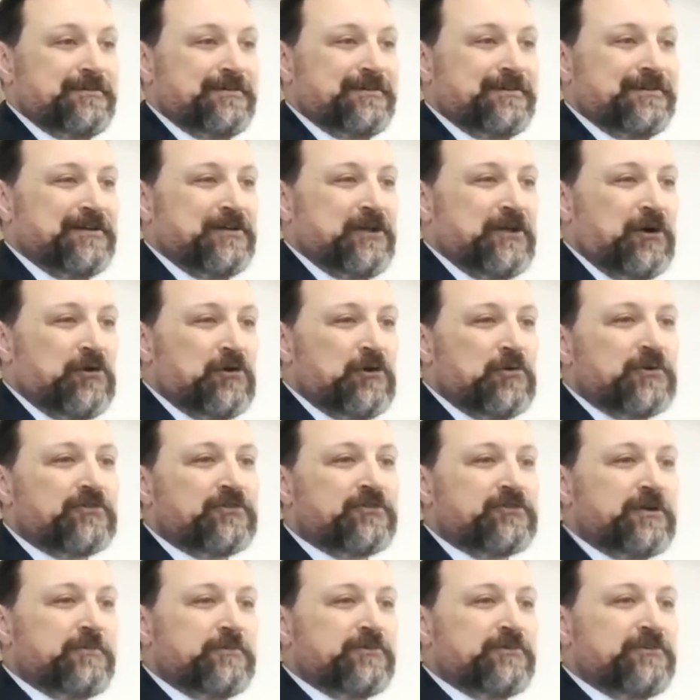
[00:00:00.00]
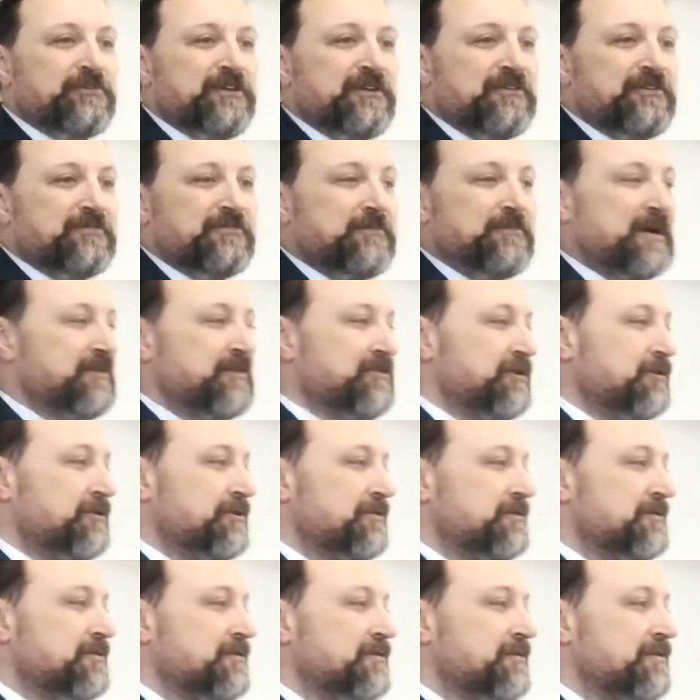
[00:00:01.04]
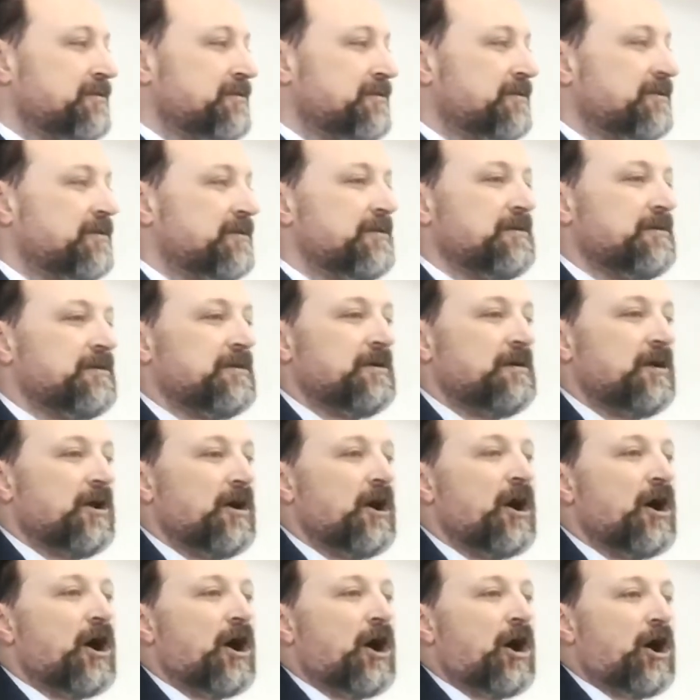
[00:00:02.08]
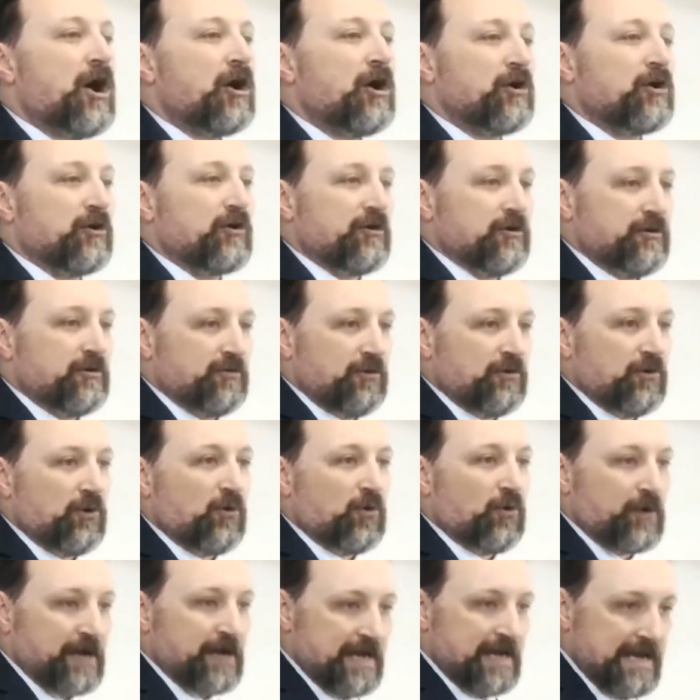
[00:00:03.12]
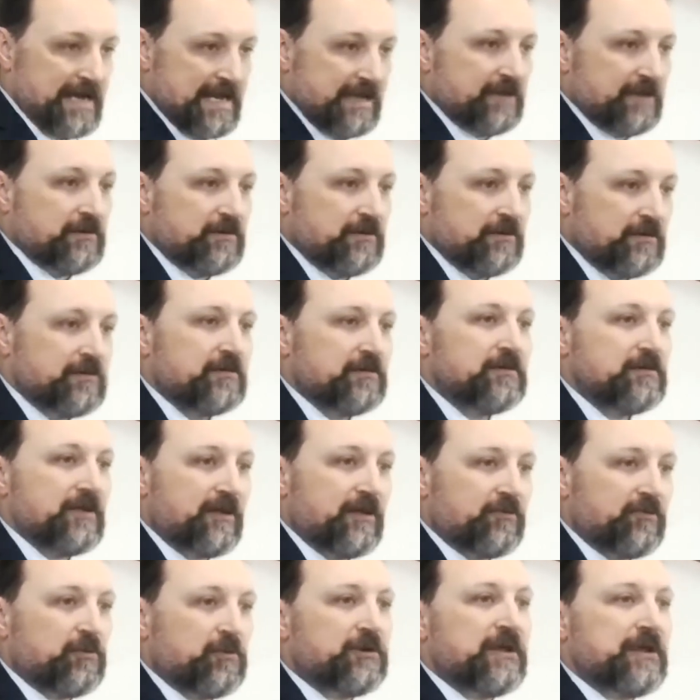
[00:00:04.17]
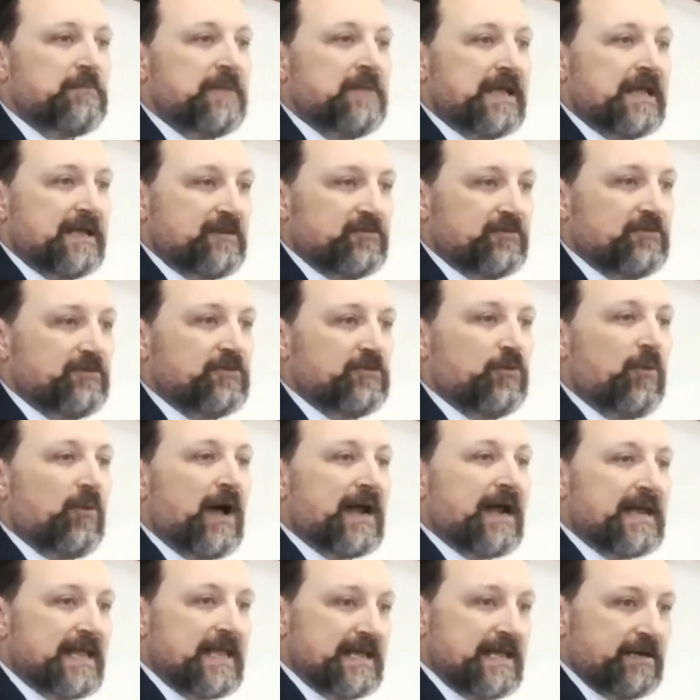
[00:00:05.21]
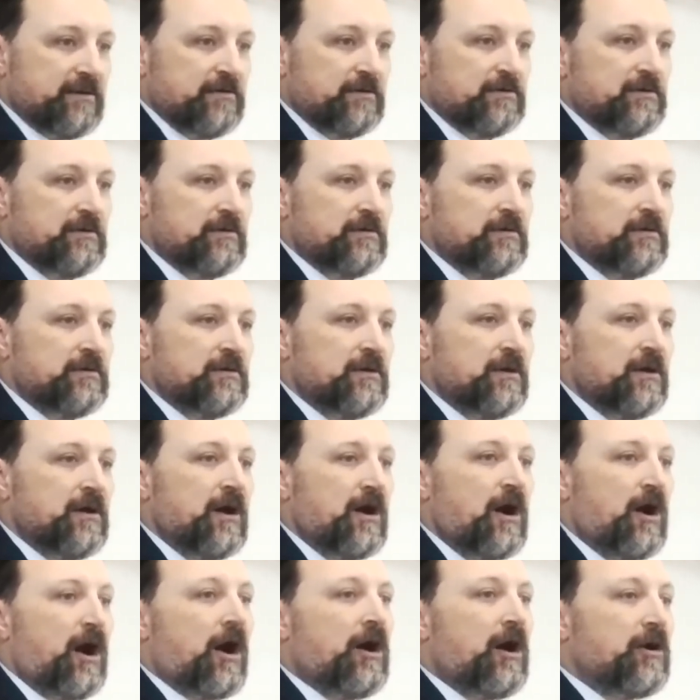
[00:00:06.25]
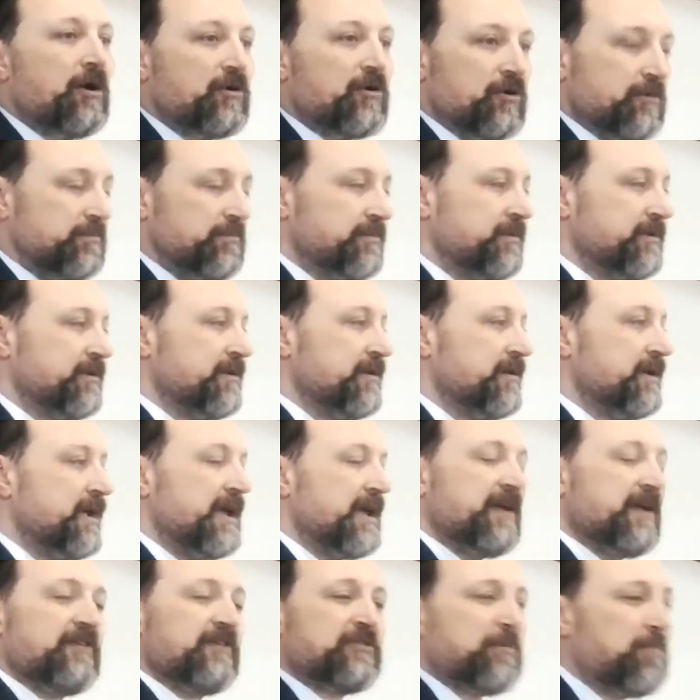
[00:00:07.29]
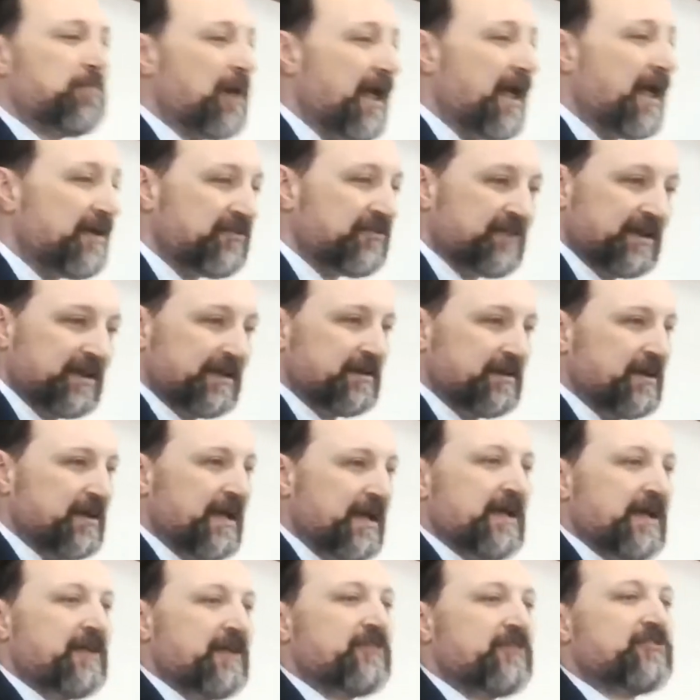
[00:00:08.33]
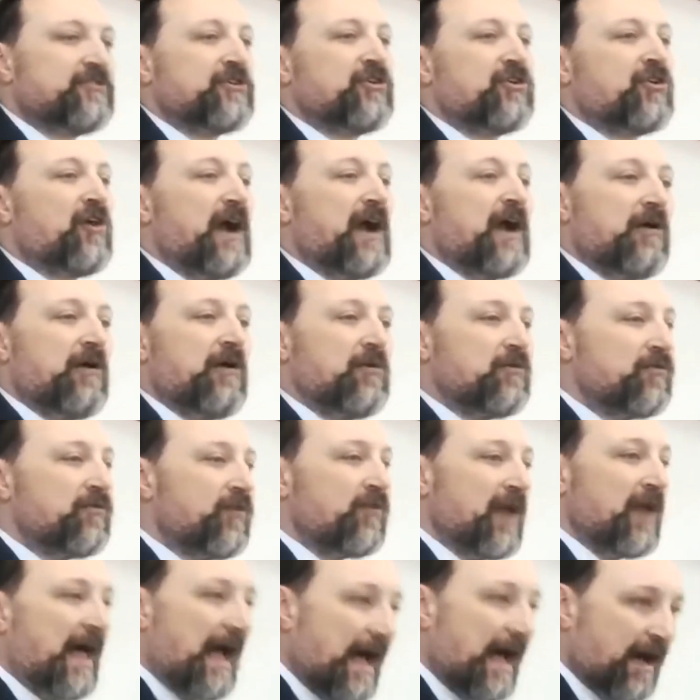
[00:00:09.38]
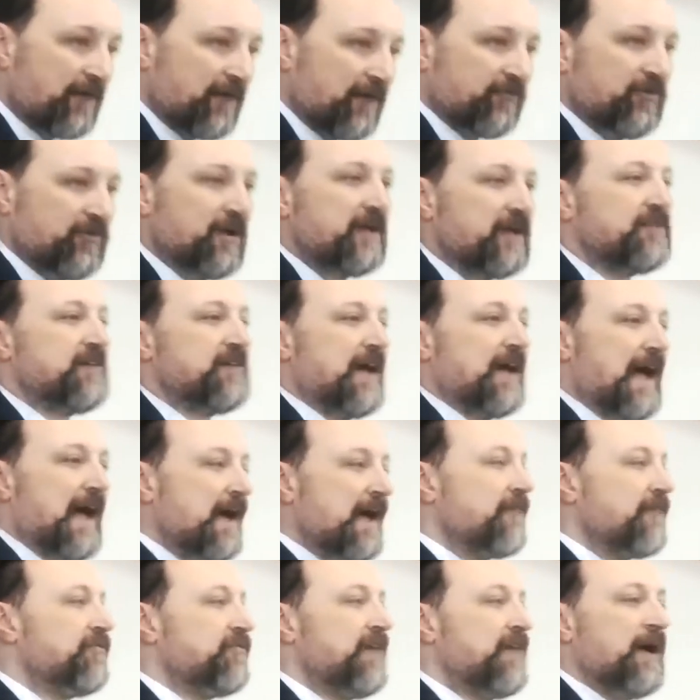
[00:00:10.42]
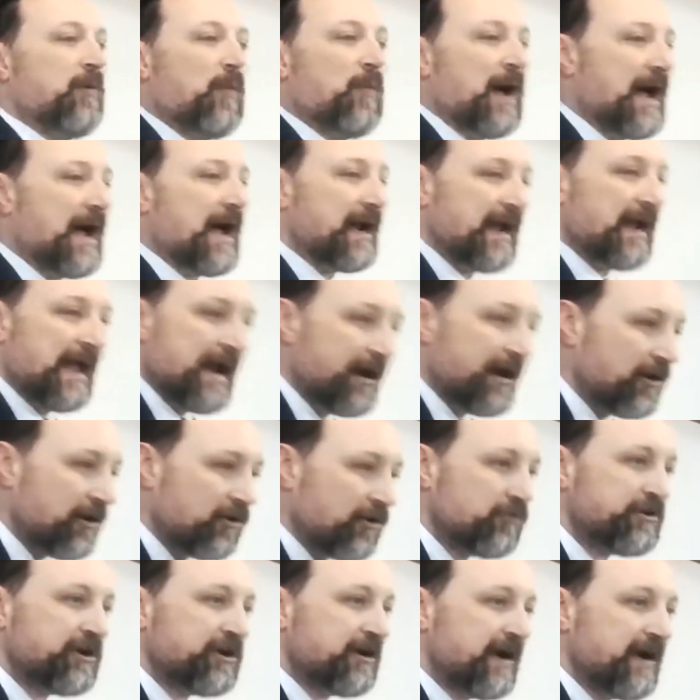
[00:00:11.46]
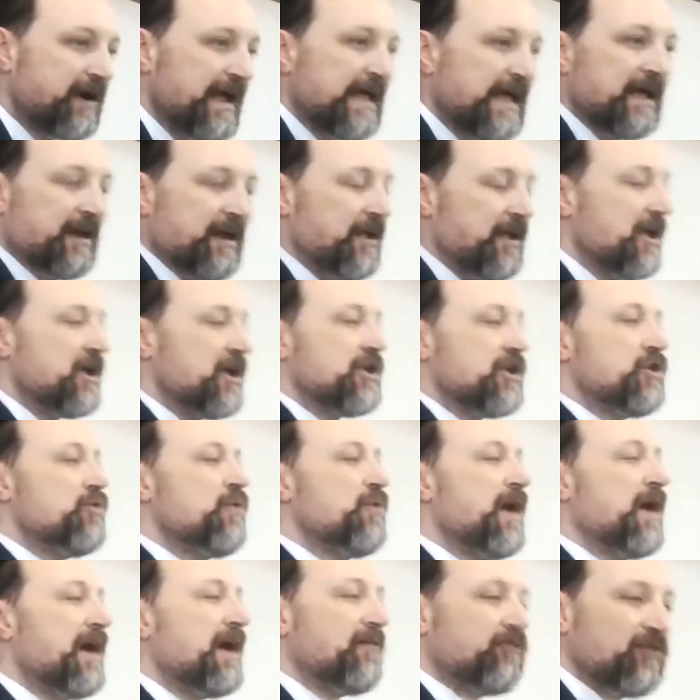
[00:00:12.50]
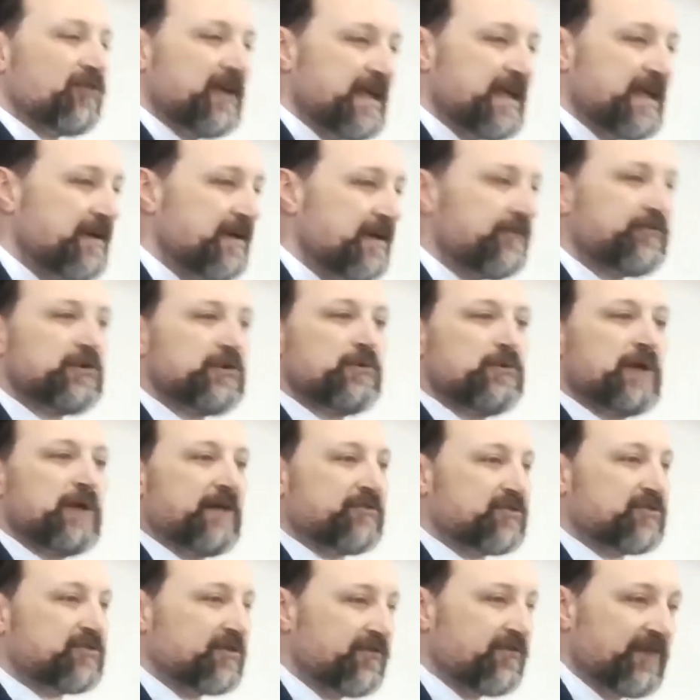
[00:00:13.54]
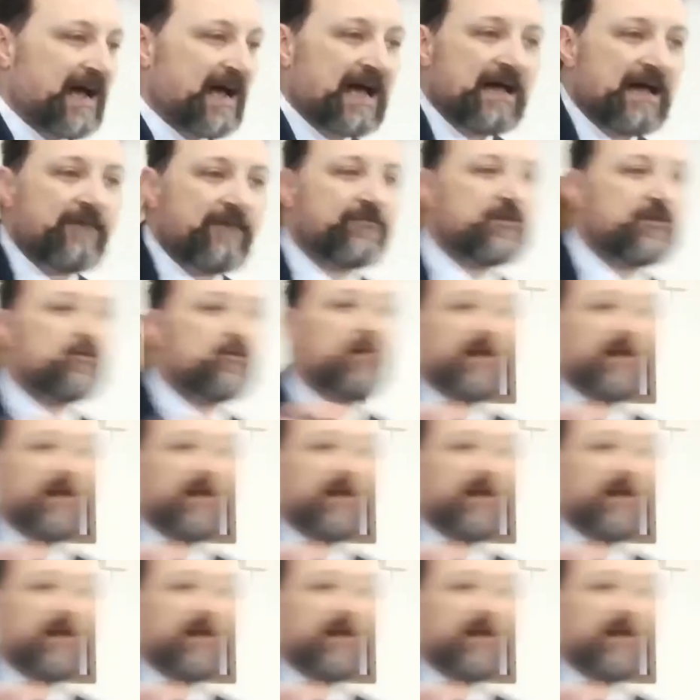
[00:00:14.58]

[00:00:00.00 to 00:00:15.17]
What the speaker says: Y'all know what Scripture says about y'all? Honor the hoary head. That's what that means, the white head. Honor them. It is a blessing. It is a crown of life to have that white hair on your head. You have lived, you have survived, you have